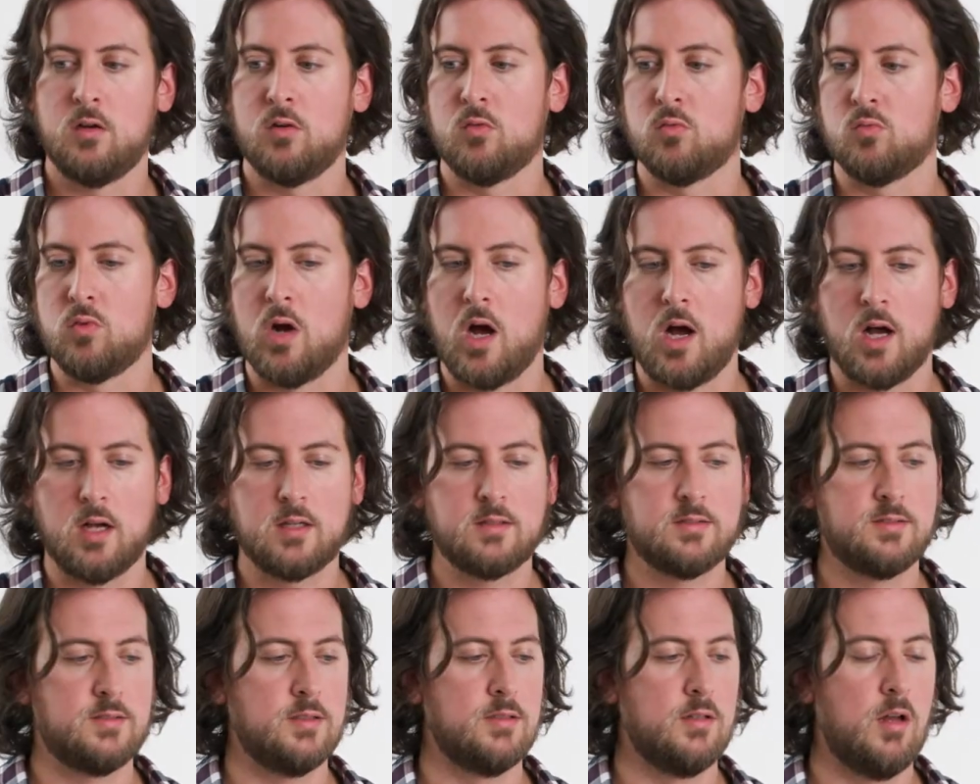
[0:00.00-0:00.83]

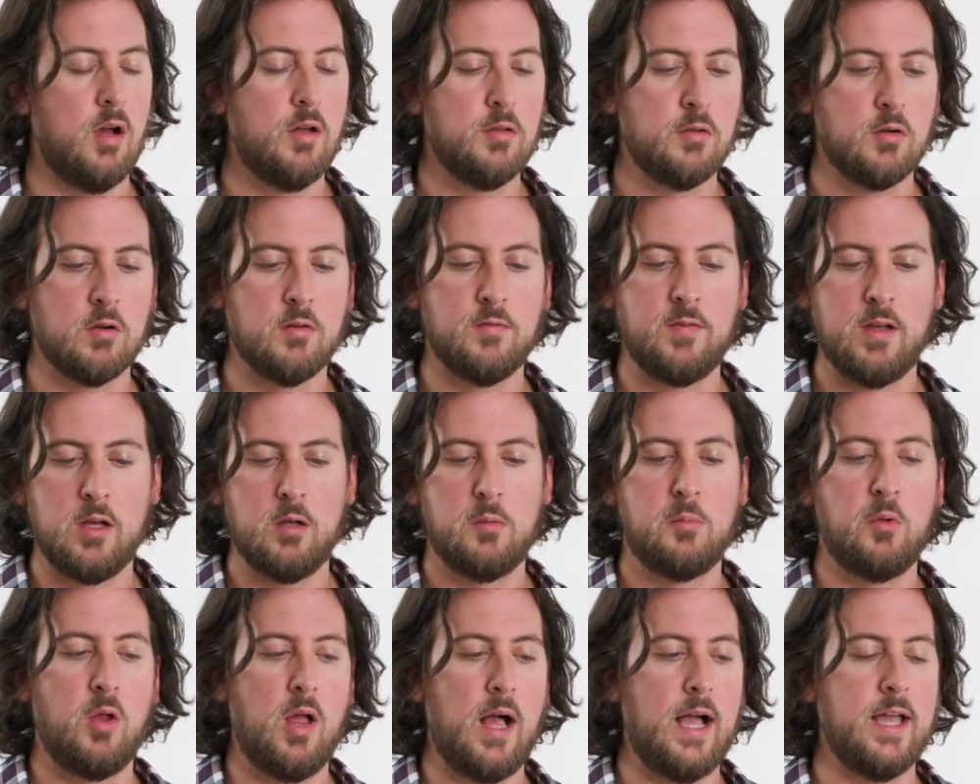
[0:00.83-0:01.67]
Rocks and other
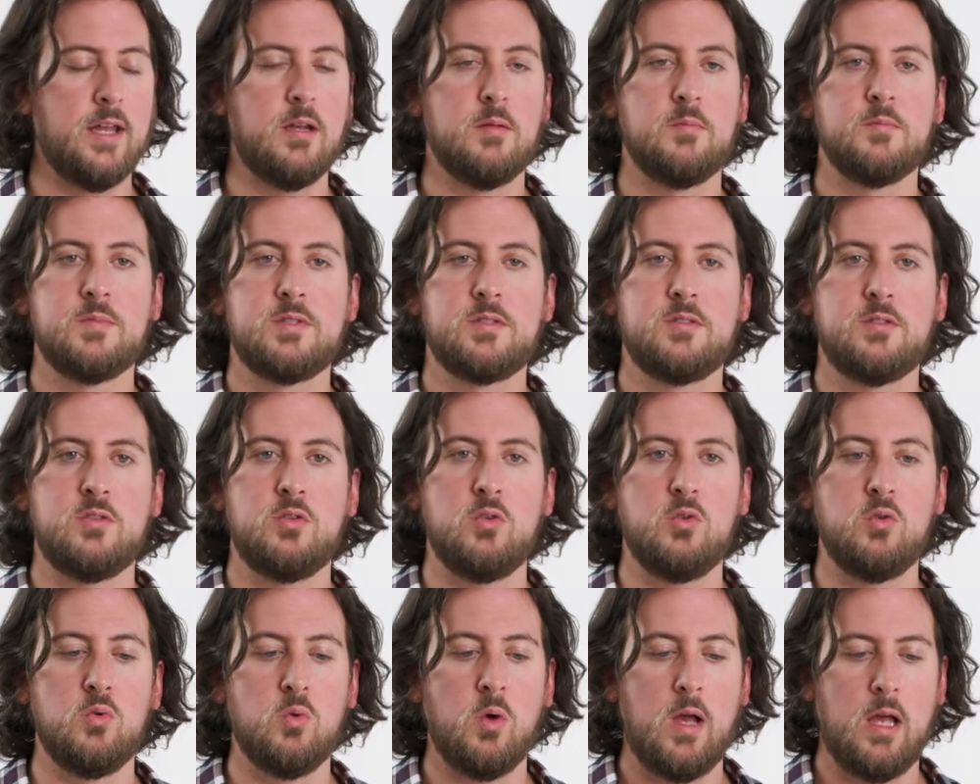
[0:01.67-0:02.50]
available items
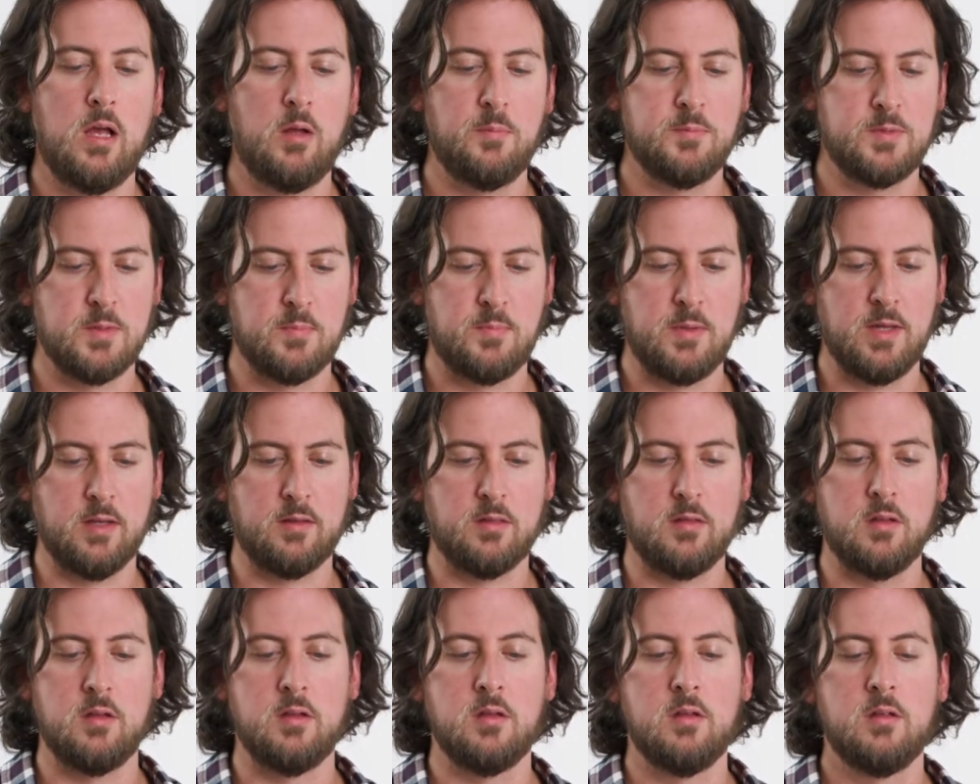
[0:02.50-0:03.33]
to help
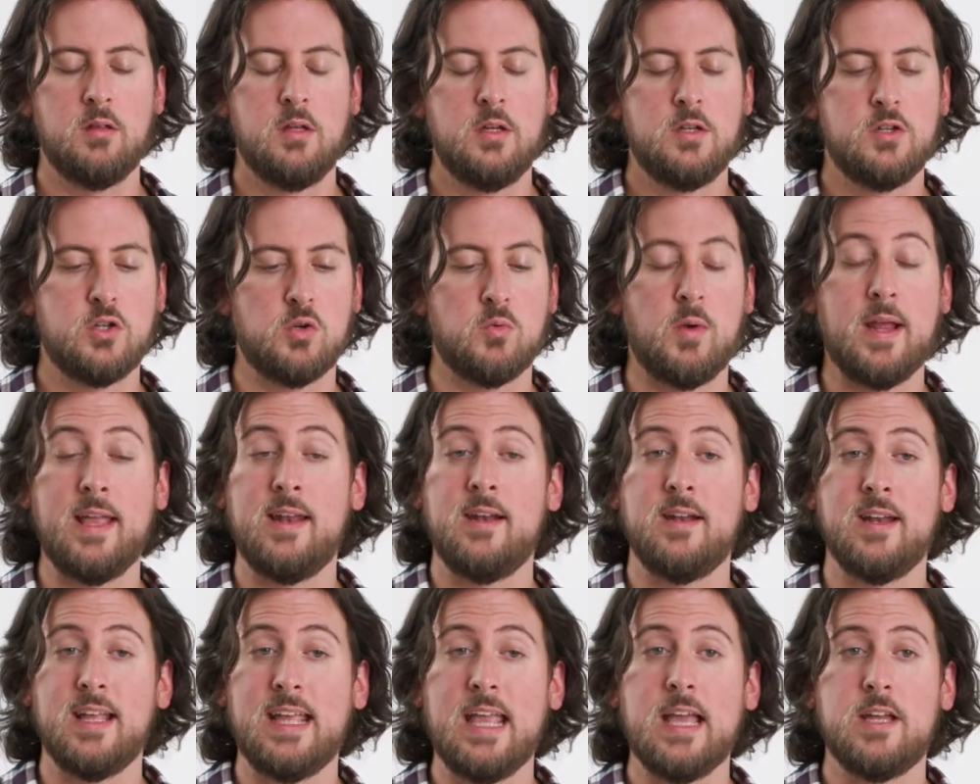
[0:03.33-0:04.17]
depict the terrain
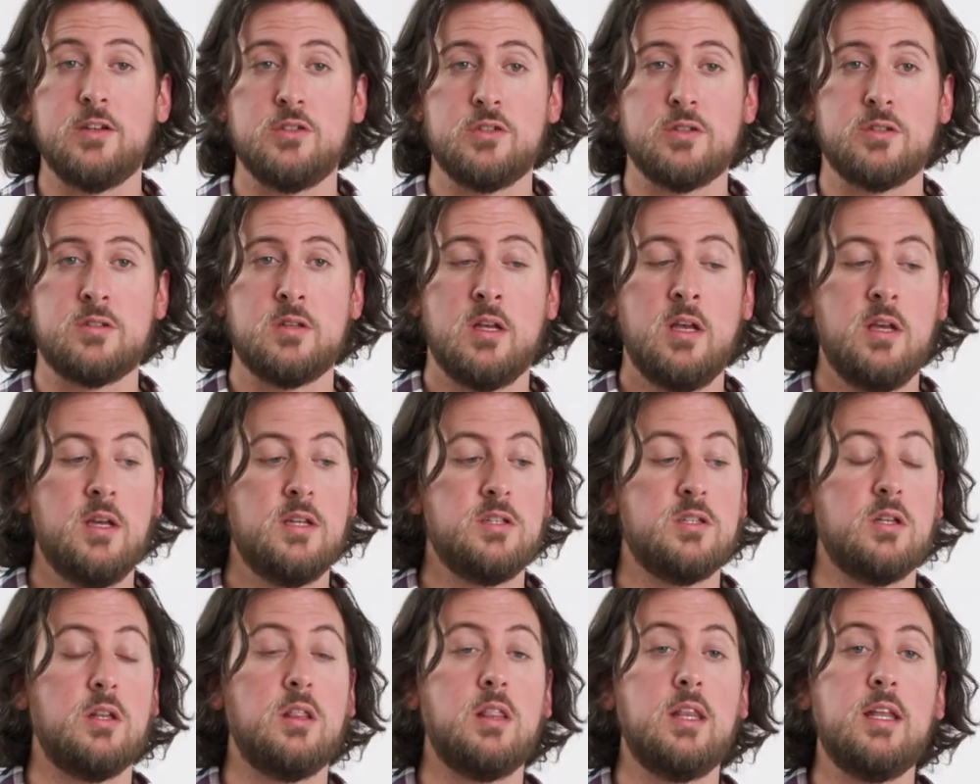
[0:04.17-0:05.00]
and again, just
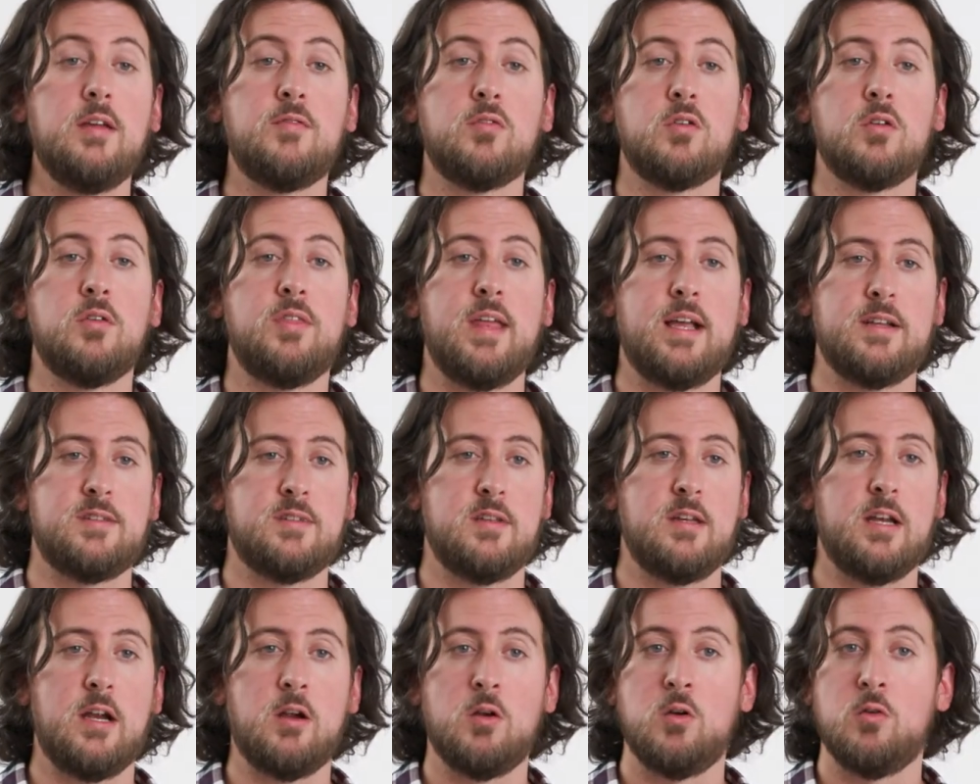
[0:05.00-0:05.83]
deliver that
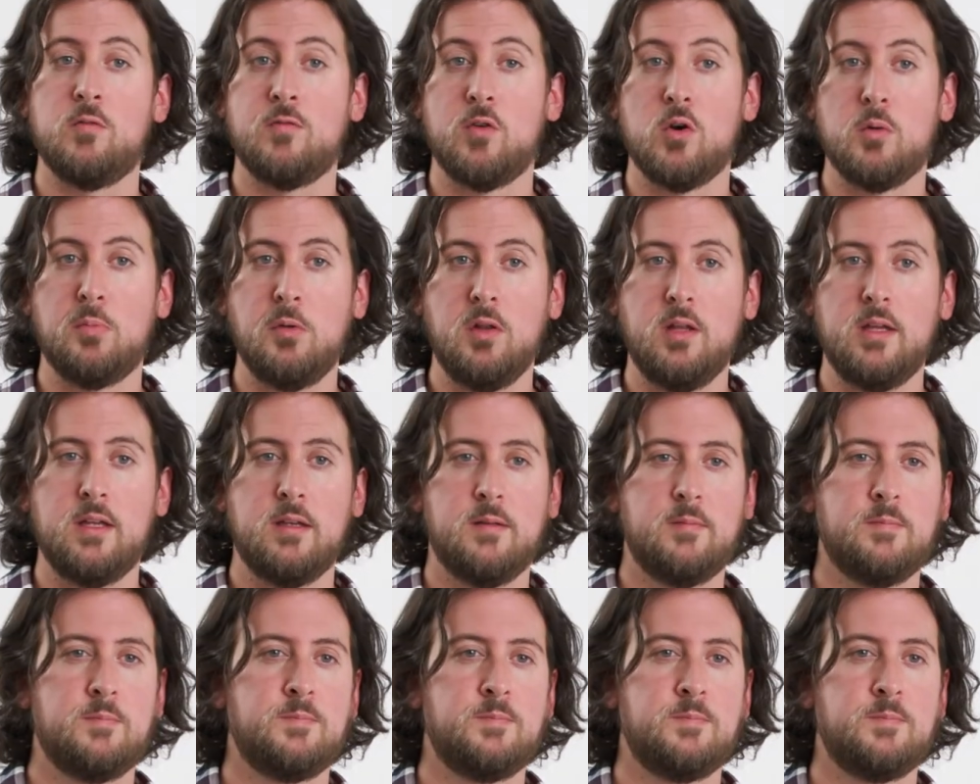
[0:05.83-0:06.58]
scenario verbally.